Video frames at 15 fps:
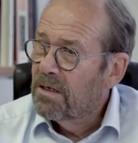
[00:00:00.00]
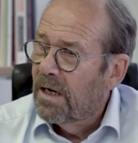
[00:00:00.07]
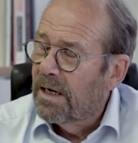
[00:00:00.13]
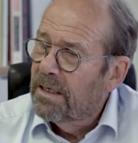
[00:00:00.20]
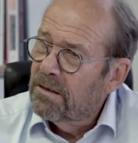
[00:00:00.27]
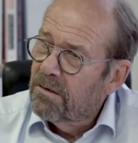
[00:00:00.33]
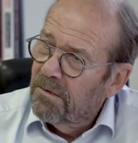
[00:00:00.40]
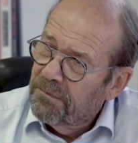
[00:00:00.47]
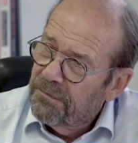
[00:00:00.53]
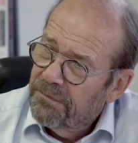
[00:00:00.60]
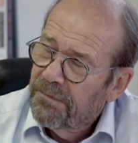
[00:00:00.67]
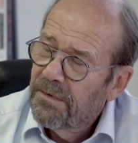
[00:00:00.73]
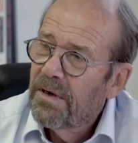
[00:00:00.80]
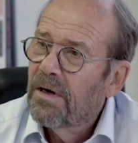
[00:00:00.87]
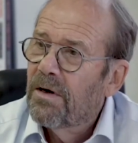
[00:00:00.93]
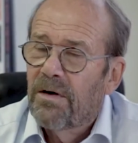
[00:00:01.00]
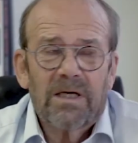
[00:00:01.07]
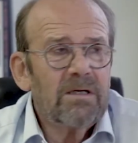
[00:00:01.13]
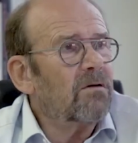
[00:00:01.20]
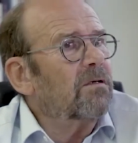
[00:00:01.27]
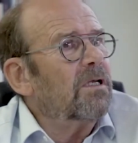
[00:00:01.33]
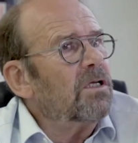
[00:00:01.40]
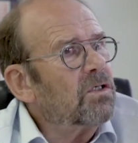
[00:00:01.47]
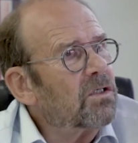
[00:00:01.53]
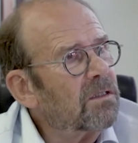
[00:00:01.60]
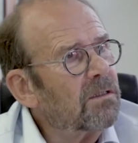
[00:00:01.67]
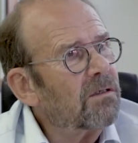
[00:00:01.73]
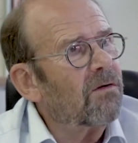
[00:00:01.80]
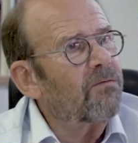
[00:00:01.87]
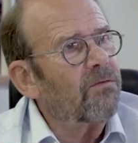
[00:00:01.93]
a kind of
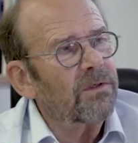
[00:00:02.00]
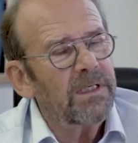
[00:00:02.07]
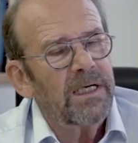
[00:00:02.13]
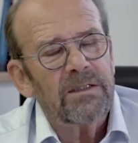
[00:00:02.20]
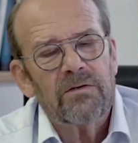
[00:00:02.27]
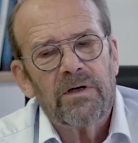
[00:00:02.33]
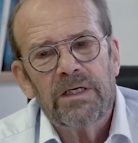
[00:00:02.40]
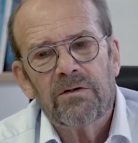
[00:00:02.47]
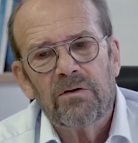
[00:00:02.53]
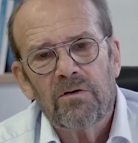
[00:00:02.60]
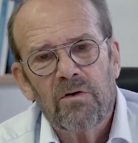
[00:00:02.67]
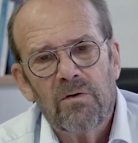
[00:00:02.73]
recognition of what I try